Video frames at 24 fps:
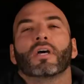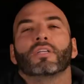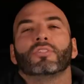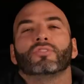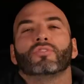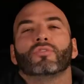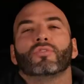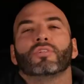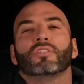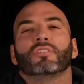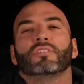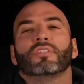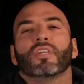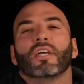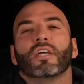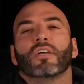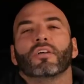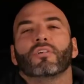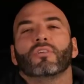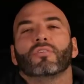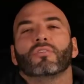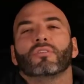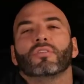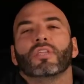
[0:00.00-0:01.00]
I joined
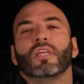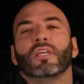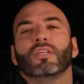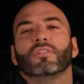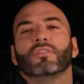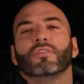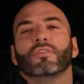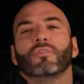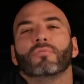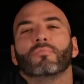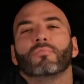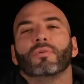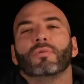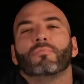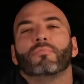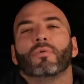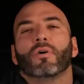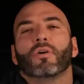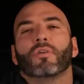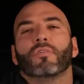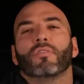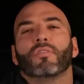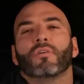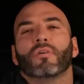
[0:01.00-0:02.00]
Cyclone Nation to be
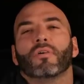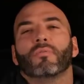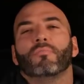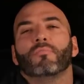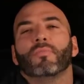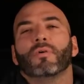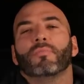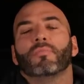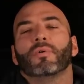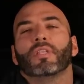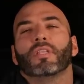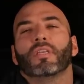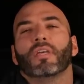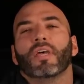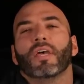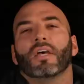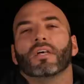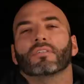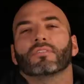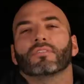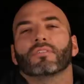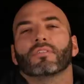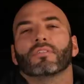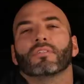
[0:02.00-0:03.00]
part of the commitment to
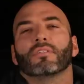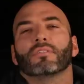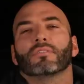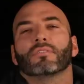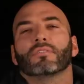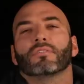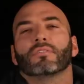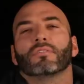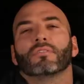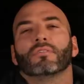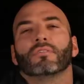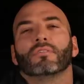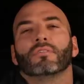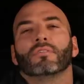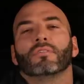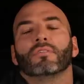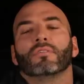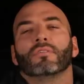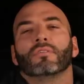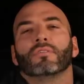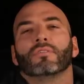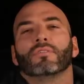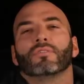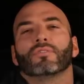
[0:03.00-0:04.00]
excellence
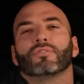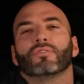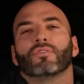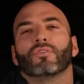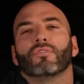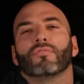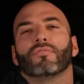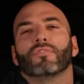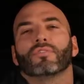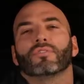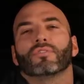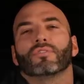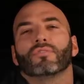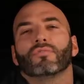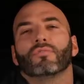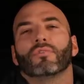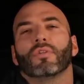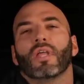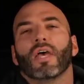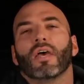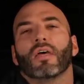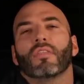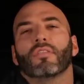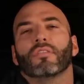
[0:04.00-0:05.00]
serve the
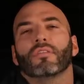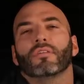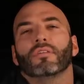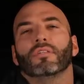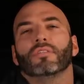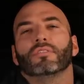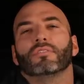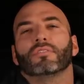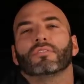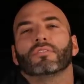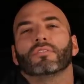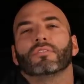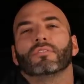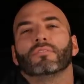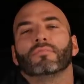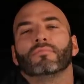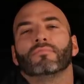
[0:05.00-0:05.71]
student athletes,